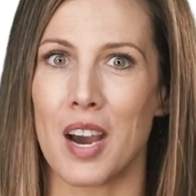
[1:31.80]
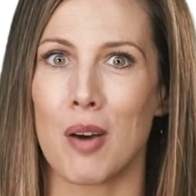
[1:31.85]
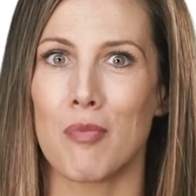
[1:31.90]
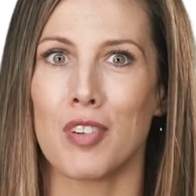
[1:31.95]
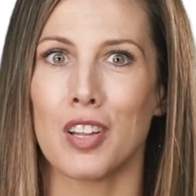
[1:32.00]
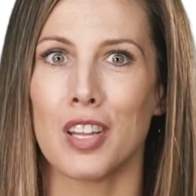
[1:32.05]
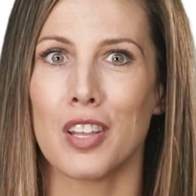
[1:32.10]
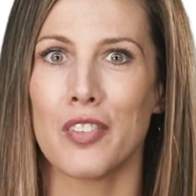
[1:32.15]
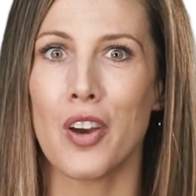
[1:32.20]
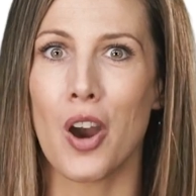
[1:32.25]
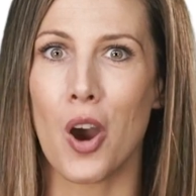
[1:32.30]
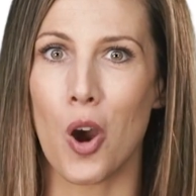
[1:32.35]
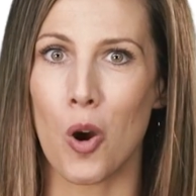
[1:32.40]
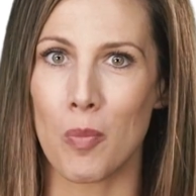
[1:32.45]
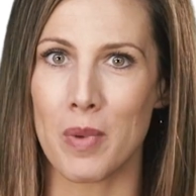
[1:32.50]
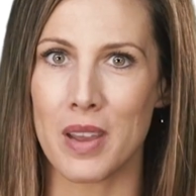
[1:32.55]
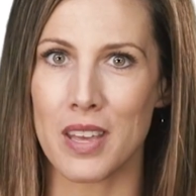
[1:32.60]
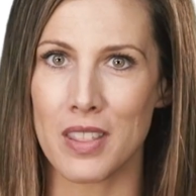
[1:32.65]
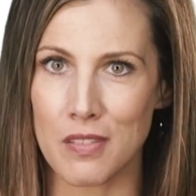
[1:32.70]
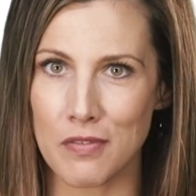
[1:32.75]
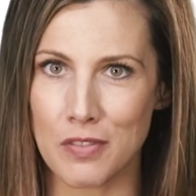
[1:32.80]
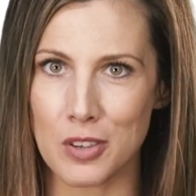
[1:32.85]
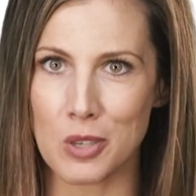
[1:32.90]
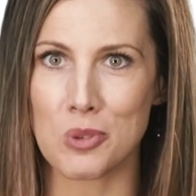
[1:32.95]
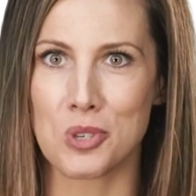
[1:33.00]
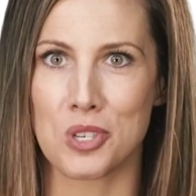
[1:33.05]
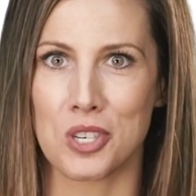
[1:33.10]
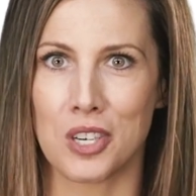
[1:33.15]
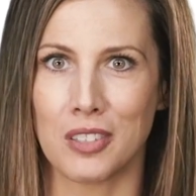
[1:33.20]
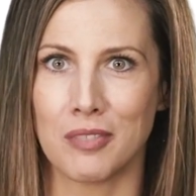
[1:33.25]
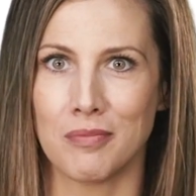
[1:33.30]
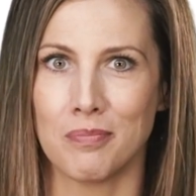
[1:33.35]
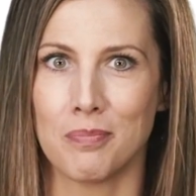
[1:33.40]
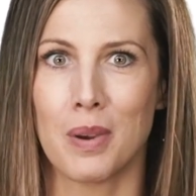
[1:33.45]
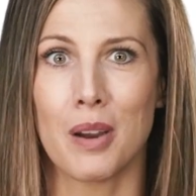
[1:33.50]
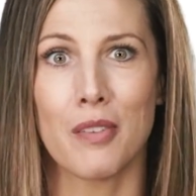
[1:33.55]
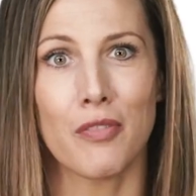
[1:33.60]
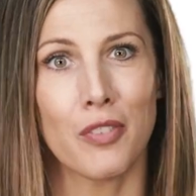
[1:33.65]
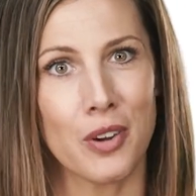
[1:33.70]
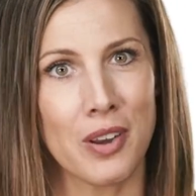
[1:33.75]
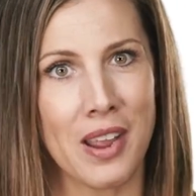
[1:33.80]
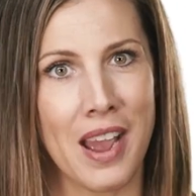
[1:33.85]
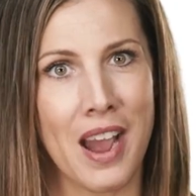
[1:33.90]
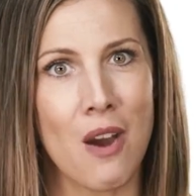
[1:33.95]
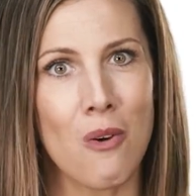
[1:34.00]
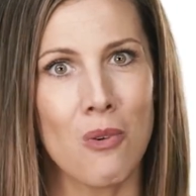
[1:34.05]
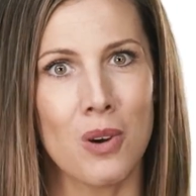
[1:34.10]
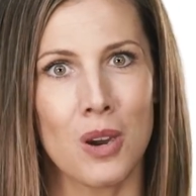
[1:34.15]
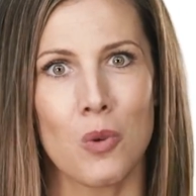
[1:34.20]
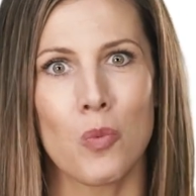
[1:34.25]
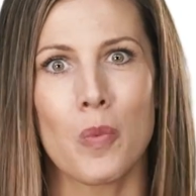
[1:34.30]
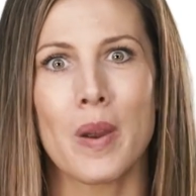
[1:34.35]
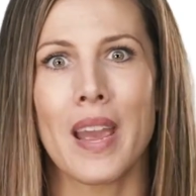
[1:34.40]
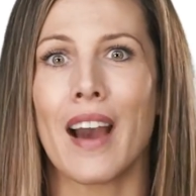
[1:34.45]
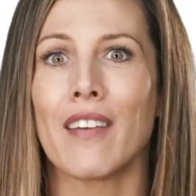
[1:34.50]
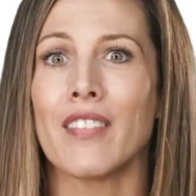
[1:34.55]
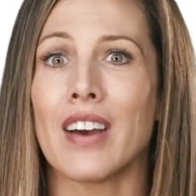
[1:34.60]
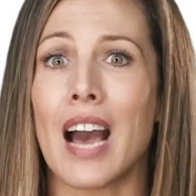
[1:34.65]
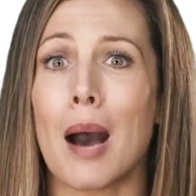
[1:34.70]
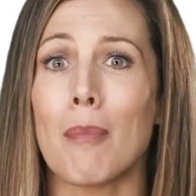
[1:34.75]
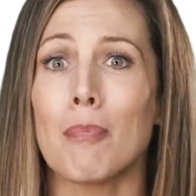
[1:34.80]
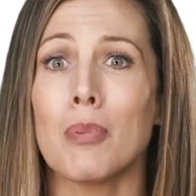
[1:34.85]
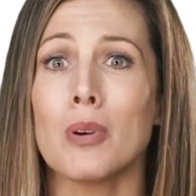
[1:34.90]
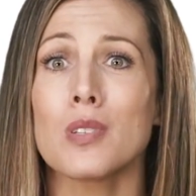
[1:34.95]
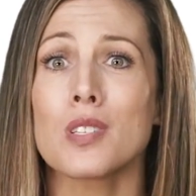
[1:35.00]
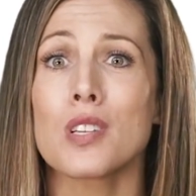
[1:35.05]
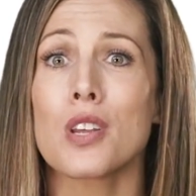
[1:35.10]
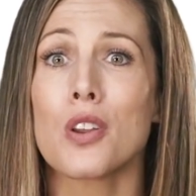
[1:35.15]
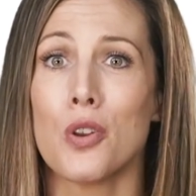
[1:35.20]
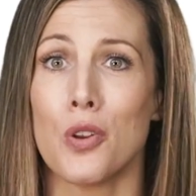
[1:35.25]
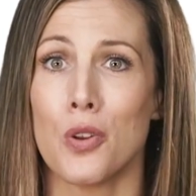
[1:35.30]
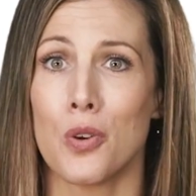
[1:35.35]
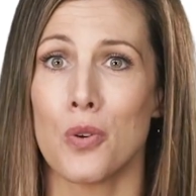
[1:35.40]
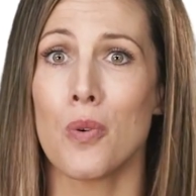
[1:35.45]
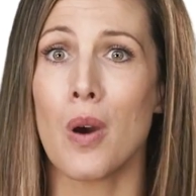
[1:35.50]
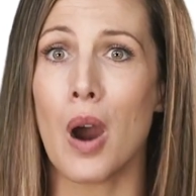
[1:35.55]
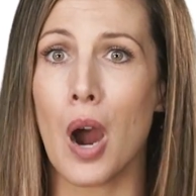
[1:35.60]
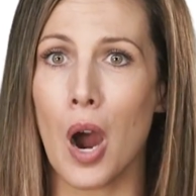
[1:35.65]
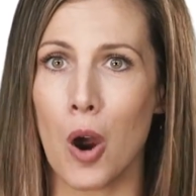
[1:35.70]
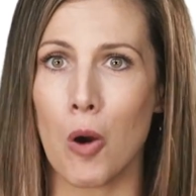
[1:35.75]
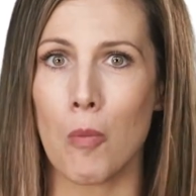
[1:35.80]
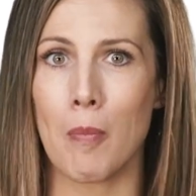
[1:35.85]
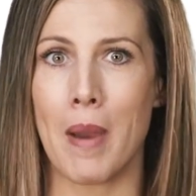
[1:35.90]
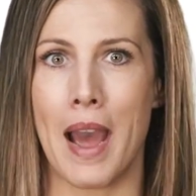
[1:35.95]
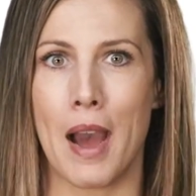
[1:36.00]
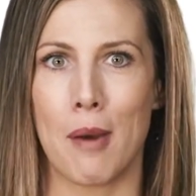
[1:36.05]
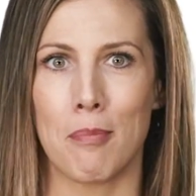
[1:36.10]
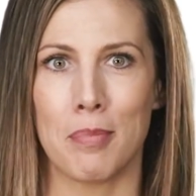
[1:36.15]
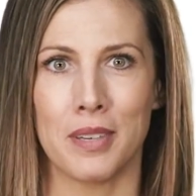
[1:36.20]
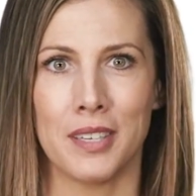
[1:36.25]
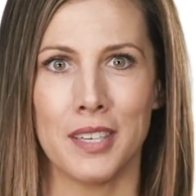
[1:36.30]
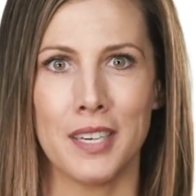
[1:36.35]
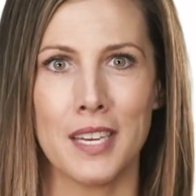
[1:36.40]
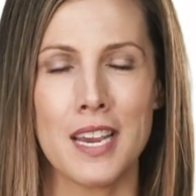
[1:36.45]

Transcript: helpful in the home in the future, but for now, we have Apple's new Home app.